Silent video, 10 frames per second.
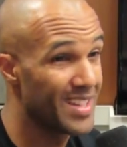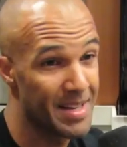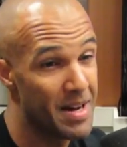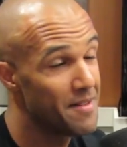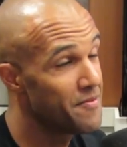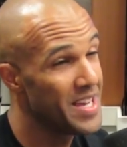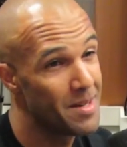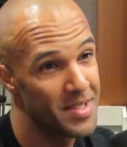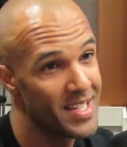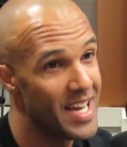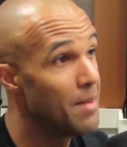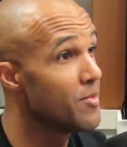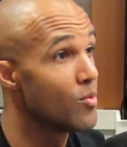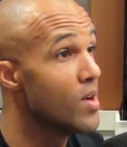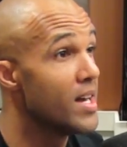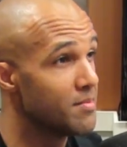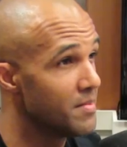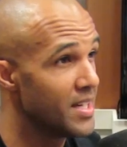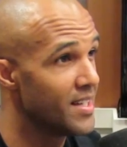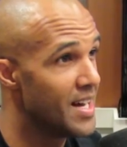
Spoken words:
Like, my family, I'm the runt, man.